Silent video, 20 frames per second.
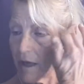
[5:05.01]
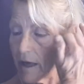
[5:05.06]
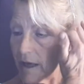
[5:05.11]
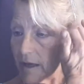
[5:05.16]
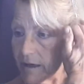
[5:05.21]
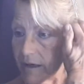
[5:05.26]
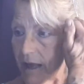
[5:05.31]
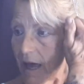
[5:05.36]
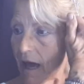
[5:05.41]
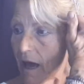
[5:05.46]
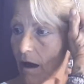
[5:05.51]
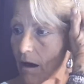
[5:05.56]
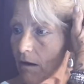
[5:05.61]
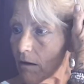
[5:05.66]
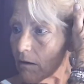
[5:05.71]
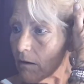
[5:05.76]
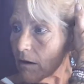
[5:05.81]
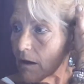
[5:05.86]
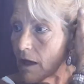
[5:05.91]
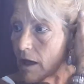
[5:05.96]
And
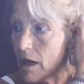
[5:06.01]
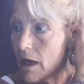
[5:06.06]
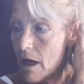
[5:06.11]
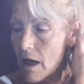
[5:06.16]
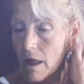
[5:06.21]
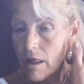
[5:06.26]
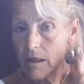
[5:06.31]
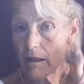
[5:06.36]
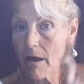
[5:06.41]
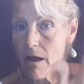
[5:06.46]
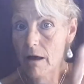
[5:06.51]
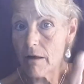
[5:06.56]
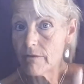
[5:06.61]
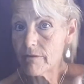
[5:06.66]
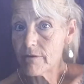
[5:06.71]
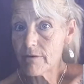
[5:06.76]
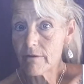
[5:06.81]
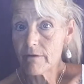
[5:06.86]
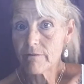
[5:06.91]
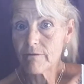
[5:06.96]
now,
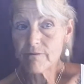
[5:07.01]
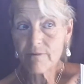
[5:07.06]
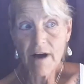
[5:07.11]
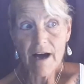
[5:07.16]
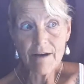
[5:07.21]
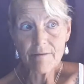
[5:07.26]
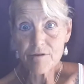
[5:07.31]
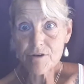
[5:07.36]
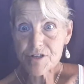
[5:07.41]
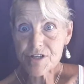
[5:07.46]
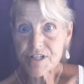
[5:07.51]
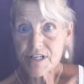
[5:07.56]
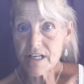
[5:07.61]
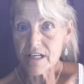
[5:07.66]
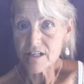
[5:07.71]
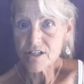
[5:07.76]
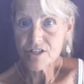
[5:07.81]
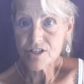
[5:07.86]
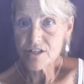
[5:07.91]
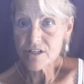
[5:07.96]
5 or
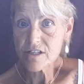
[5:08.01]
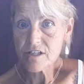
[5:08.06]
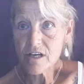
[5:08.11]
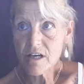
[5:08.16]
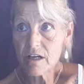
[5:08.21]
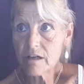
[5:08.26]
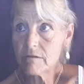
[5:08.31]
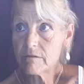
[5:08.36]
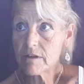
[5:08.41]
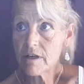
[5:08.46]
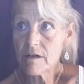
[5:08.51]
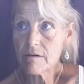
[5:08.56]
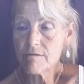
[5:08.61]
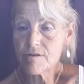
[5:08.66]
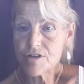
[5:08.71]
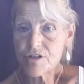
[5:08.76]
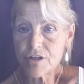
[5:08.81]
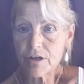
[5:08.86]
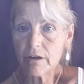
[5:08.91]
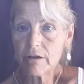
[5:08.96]
6, just like when I
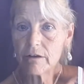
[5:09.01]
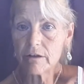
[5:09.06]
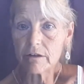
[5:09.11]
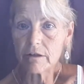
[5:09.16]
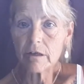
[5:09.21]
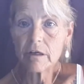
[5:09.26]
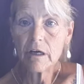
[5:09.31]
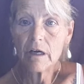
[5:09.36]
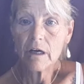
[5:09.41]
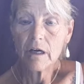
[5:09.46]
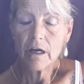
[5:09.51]
was younger.